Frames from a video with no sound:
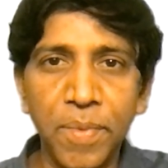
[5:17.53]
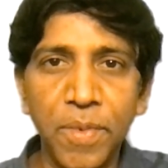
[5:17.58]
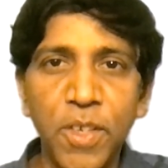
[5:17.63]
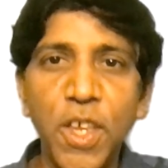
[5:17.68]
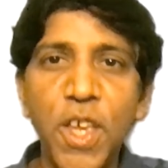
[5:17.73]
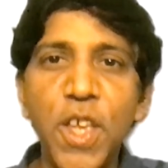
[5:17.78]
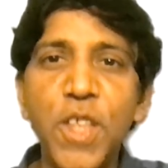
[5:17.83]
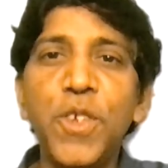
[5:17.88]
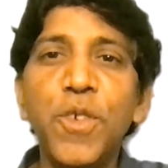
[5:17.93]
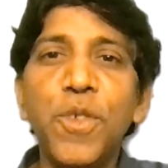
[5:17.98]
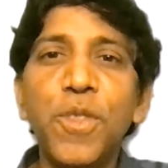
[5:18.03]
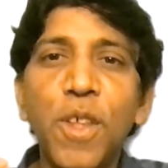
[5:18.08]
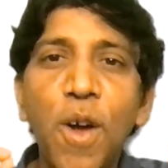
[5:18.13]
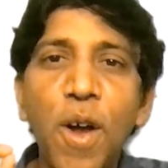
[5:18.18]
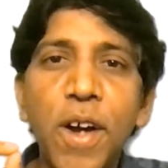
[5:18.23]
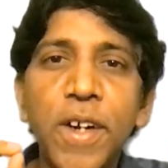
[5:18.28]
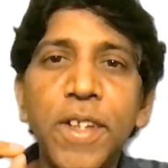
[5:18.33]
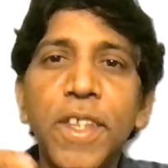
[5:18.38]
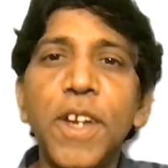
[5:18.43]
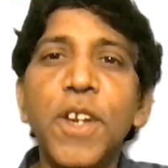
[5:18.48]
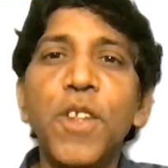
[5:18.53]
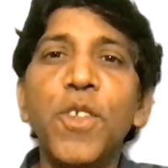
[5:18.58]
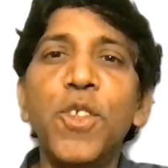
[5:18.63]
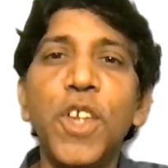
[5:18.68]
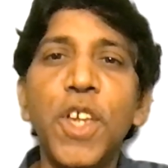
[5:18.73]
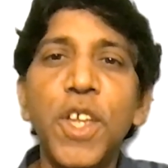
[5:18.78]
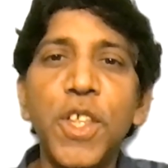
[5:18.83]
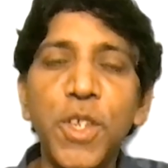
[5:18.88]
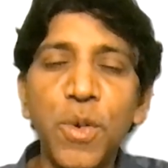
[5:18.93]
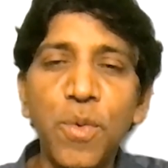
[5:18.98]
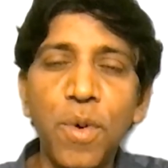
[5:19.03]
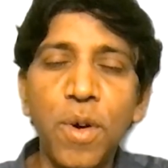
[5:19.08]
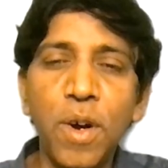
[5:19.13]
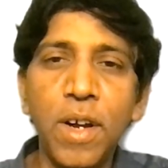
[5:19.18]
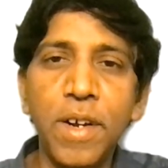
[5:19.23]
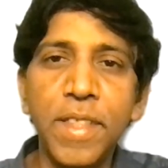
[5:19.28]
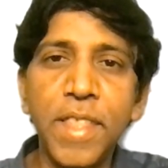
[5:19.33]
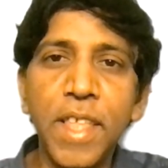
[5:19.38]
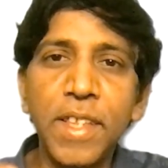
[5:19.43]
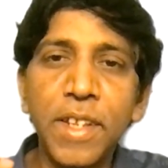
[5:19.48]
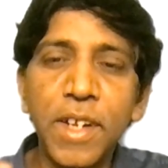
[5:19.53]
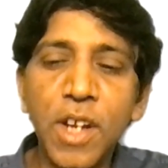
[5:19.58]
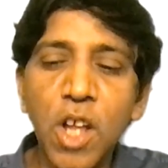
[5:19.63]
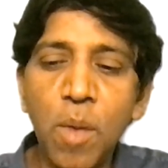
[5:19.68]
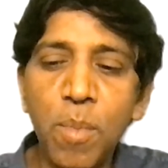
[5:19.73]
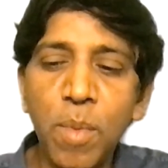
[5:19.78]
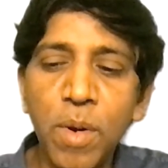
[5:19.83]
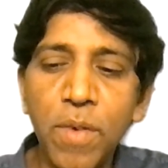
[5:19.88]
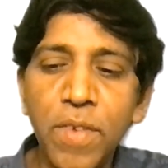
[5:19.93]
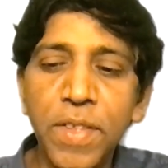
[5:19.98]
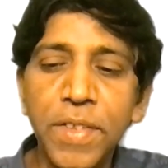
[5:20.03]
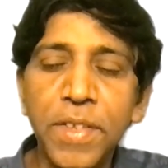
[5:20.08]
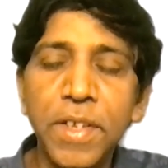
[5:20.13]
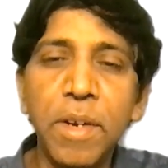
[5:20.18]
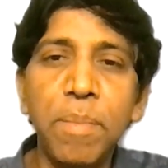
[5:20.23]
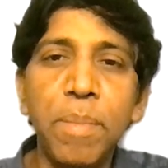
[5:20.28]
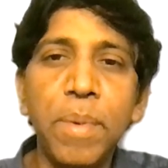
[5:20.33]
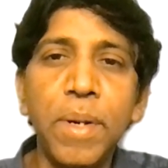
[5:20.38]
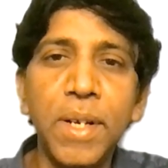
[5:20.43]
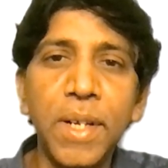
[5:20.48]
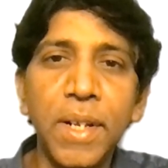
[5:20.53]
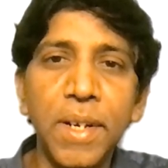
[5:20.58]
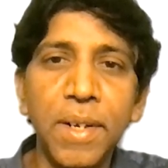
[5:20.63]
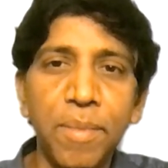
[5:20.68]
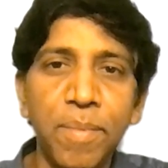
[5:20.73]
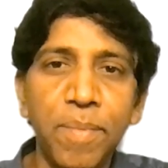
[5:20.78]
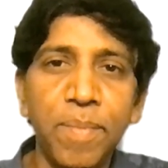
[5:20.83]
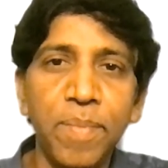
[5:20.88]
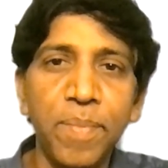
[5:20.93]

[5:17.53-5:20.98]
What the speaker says: Change your thoughts and you change your world. That's Norman Vincent Peale.